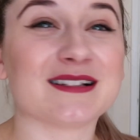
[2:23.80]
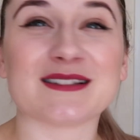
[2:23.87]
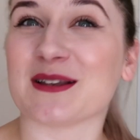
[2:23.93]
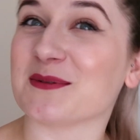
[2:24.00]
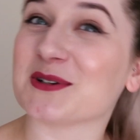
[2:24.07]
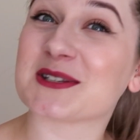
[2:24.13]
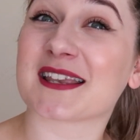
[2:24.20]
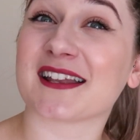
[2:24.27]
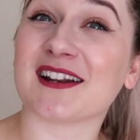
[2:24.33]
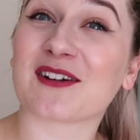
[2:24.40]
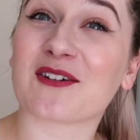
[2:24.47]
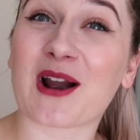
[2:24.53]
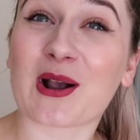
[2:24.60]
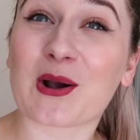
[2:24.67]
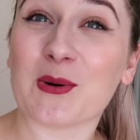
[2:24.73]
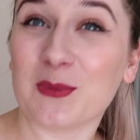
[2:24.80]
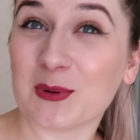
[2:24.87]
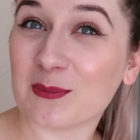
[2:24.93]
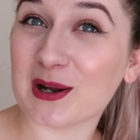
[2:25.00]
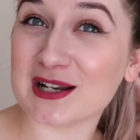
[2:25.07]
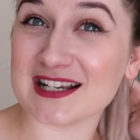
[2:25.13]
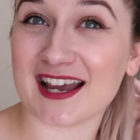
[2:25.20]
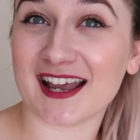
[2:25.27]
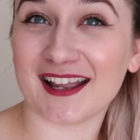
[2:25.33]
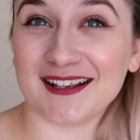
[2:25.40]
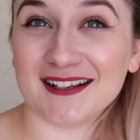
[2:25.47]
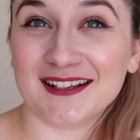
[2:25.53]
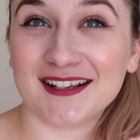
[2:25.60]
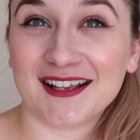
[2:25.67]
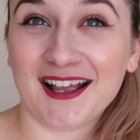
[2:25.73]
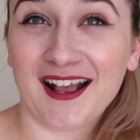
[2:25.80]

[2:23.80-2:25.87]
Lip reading: So I'm just gonna crack on with my day